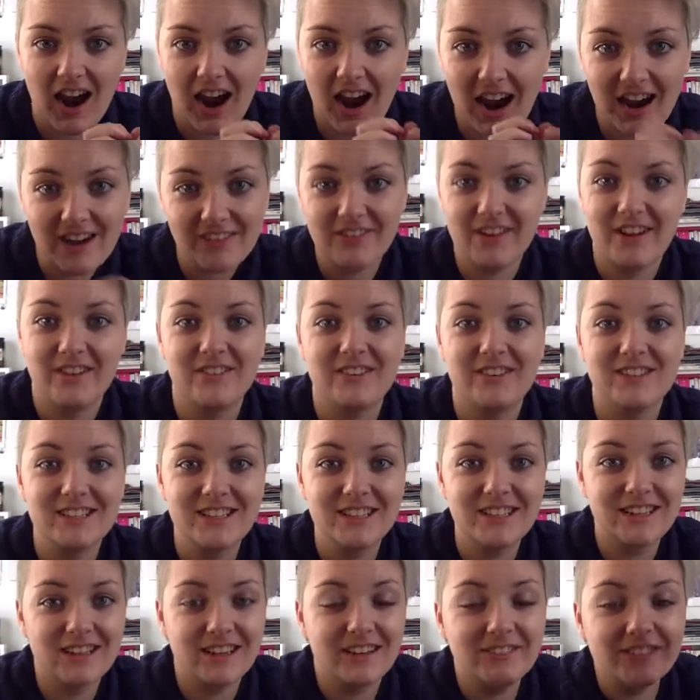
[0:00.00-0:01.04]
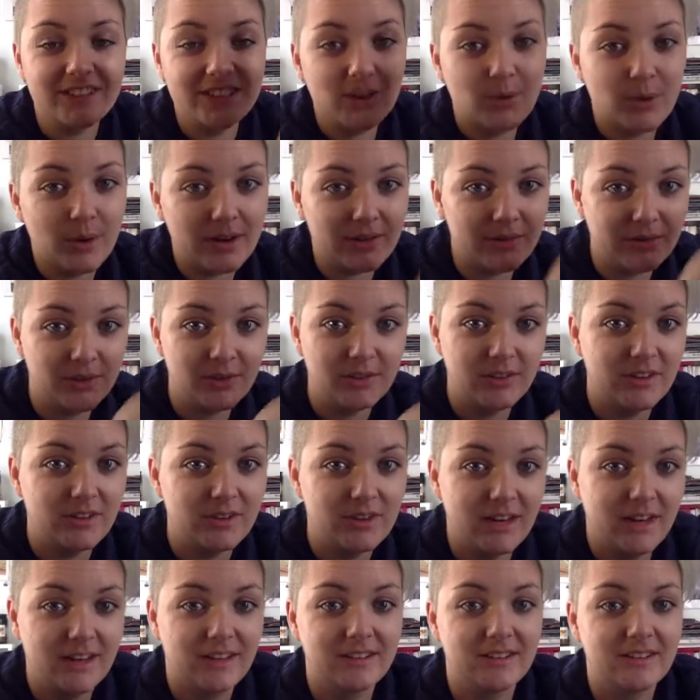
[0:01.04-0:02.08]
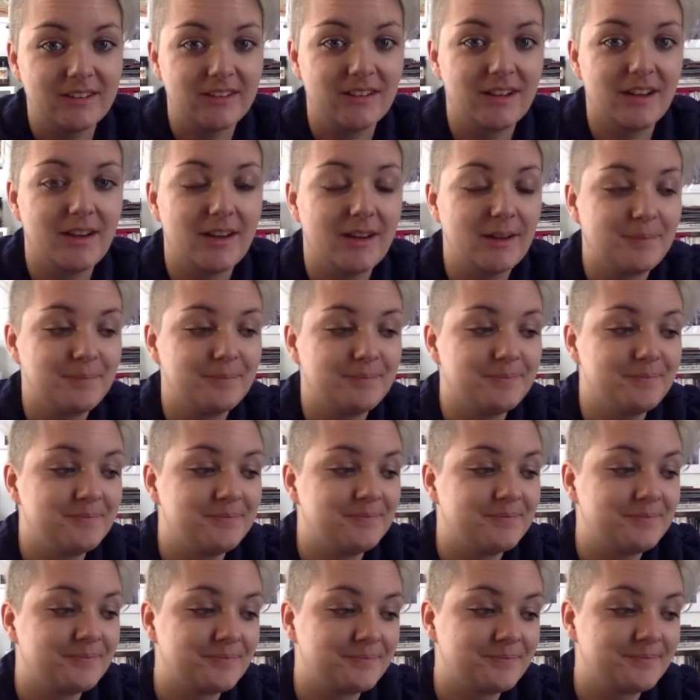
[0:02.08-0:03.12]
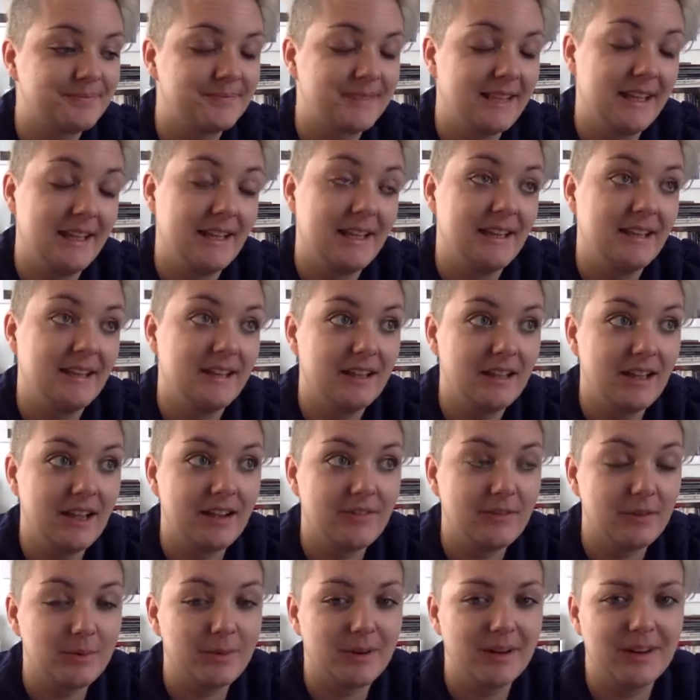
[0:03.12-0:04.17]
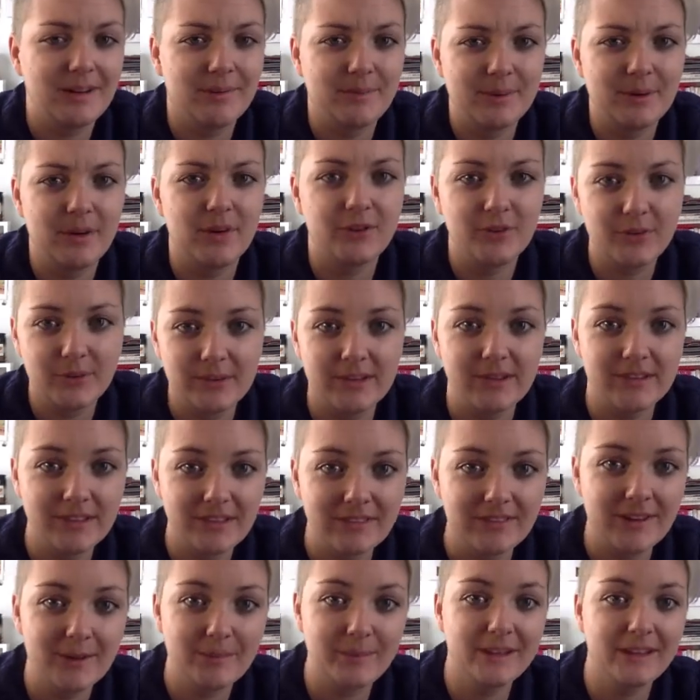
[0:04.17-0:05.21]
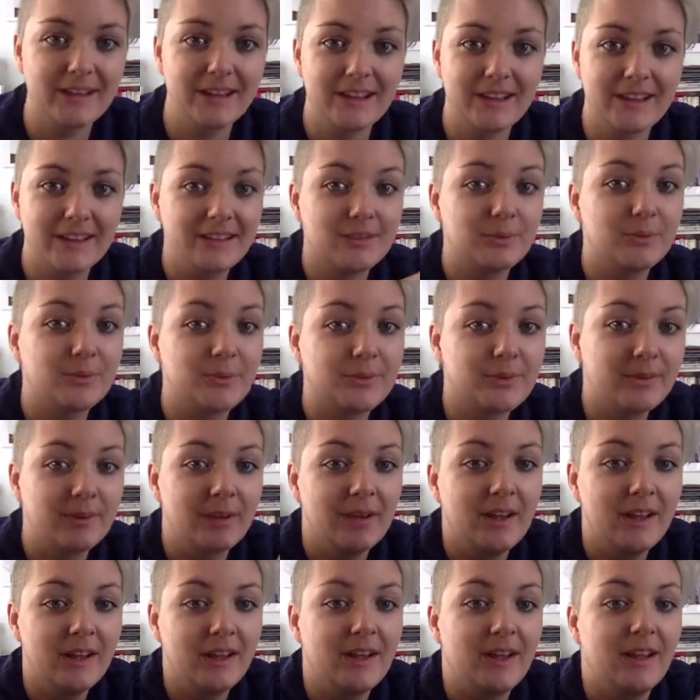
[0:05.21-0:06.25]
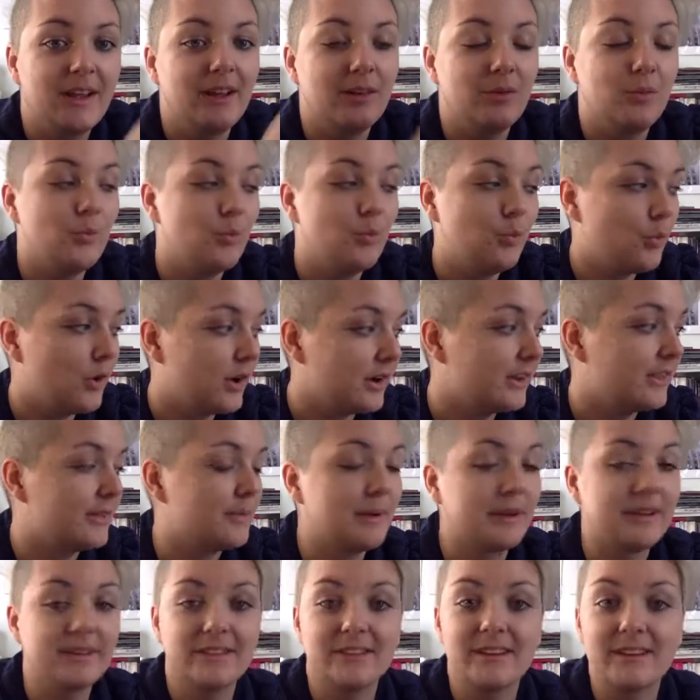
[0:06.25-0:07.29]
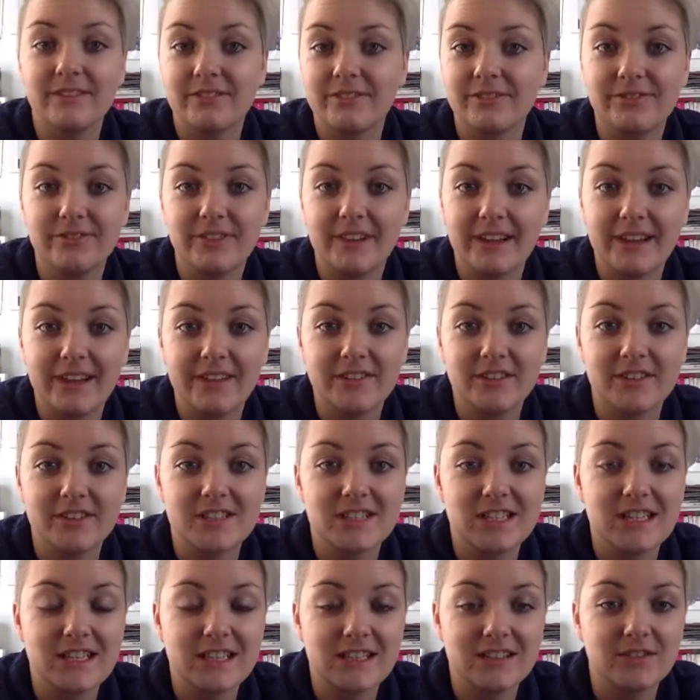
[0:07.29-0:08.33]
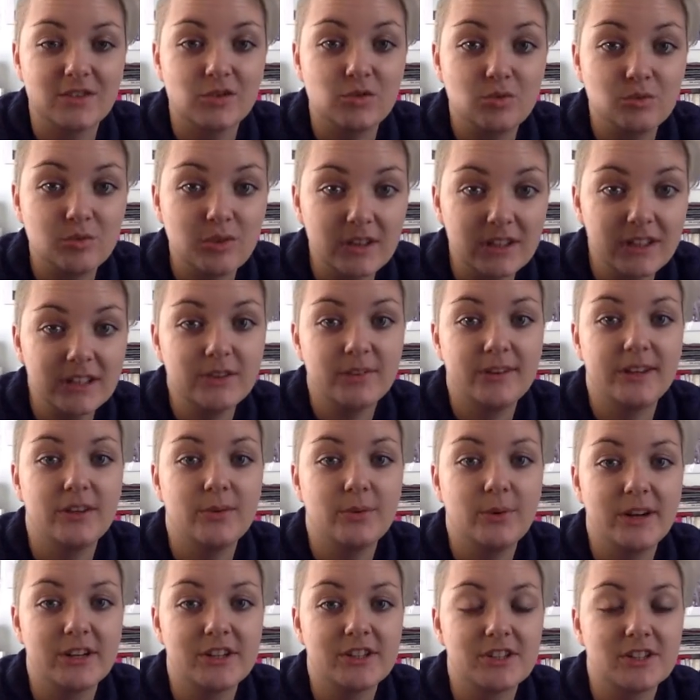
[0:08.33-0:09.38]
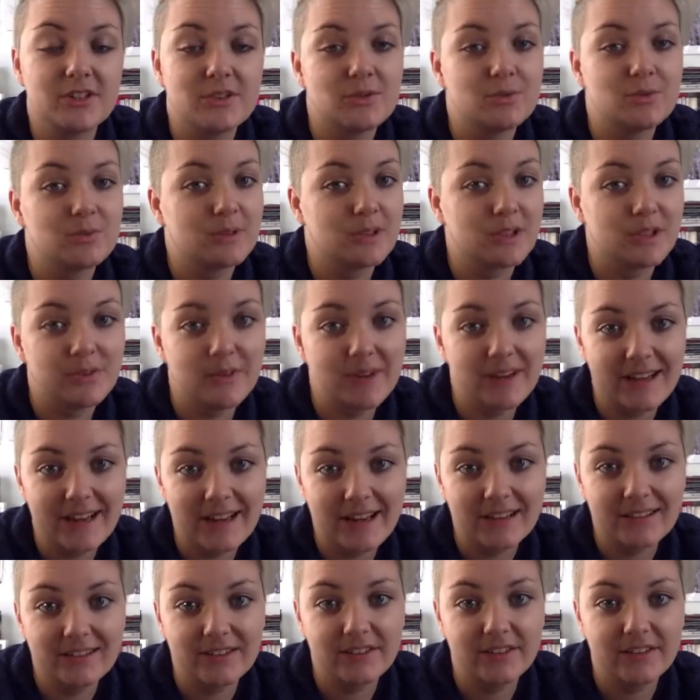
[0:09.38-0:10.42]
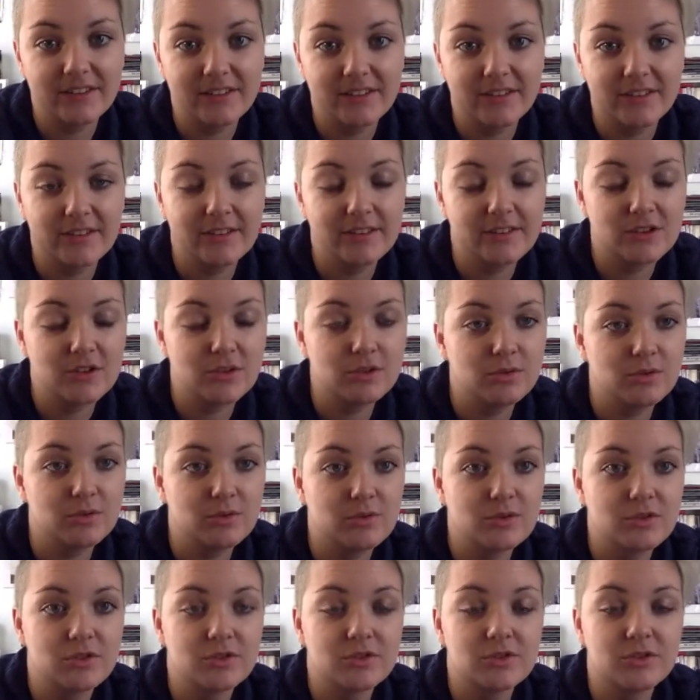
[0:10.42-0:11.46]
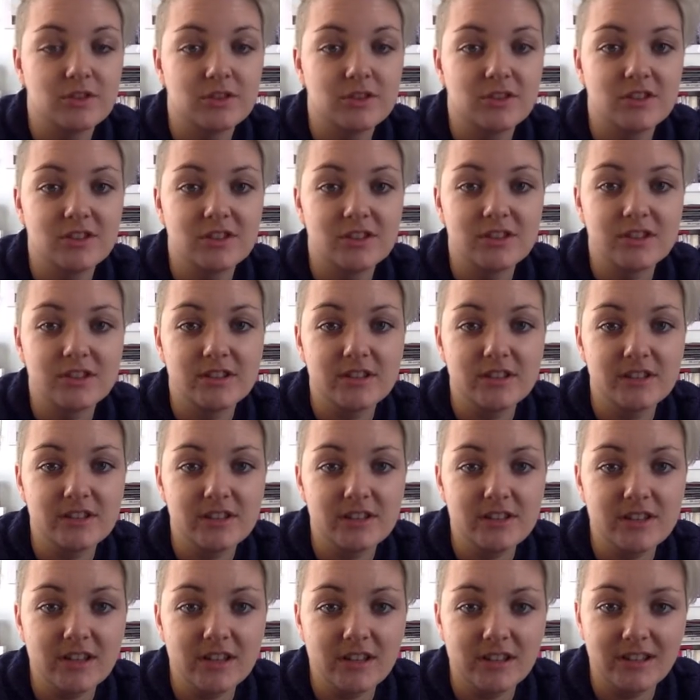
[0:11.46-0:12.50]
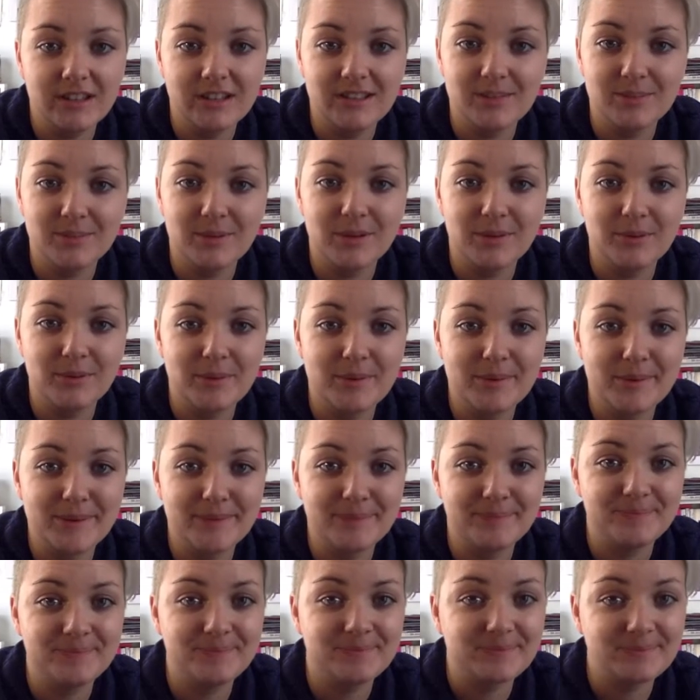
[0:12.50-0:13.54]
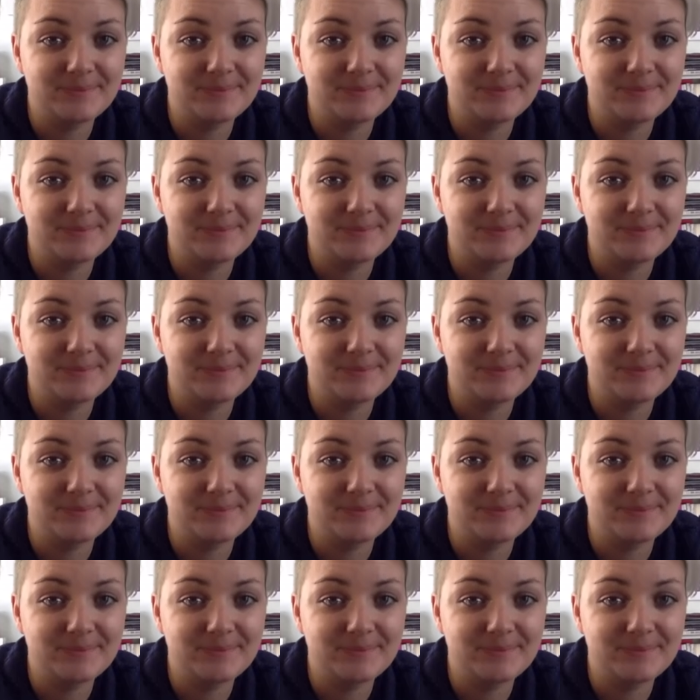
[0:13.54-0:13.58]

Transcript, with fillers: I've ever seen. And I've seen quite a few Q and A's, um, like everywhere, but also with the Cinefamily, and this was one of the best I've like ever seen. really great questions, really great answers. Two just insanely smart women